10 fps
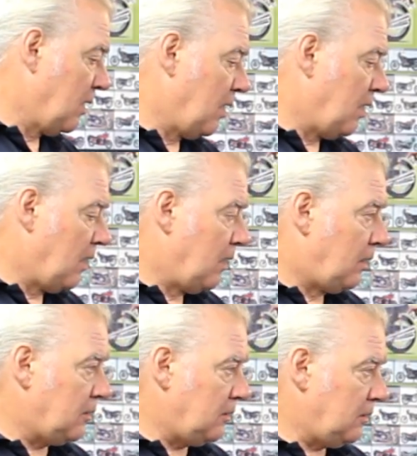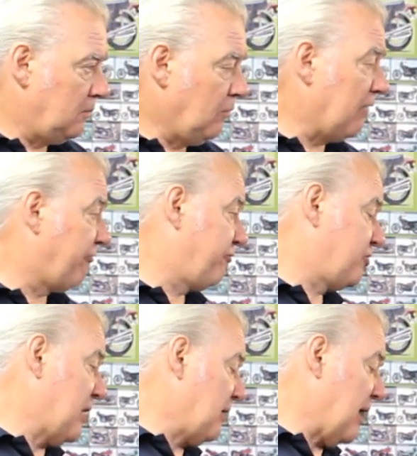Will you mount from the... well,
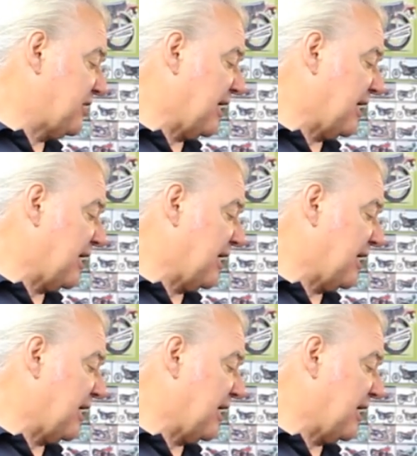I'll